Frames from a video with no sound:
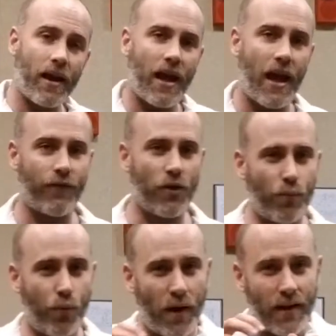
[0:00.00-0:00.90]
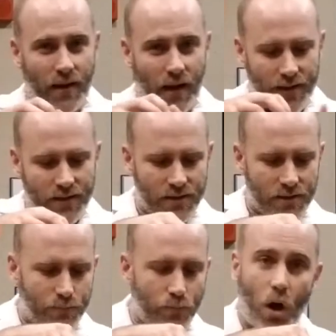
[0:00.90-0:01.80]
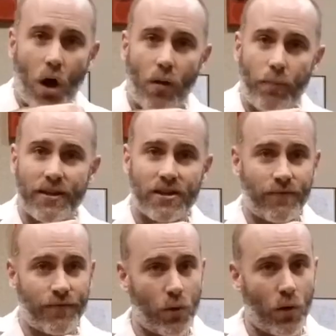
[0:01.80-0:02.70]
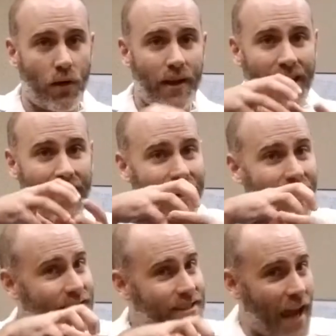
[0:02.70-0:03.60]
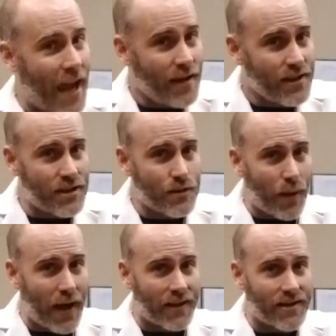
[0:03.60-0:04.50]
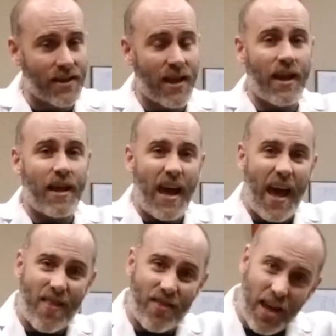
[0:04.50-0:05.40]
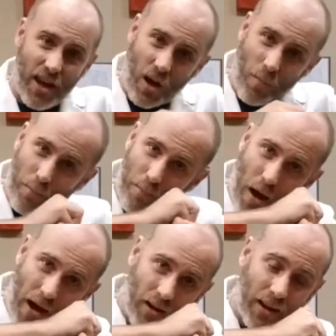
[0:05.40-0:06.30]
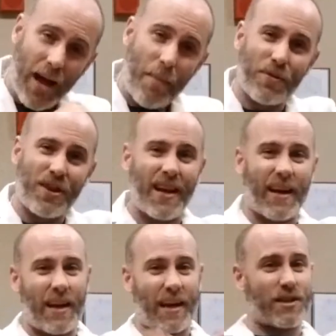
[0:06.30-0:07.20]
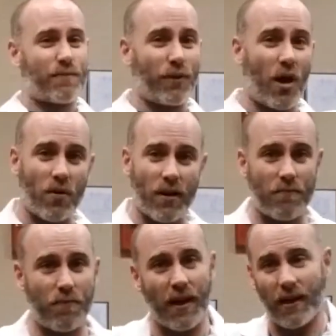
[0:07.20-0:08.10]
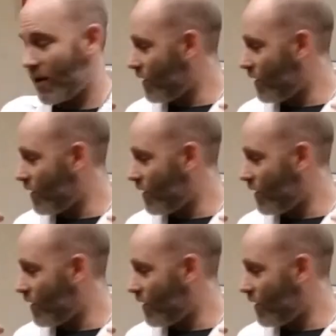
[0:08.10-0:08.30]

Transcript: If you put a small piece of fuel in a contained space and then bottle it up, then it can explode and be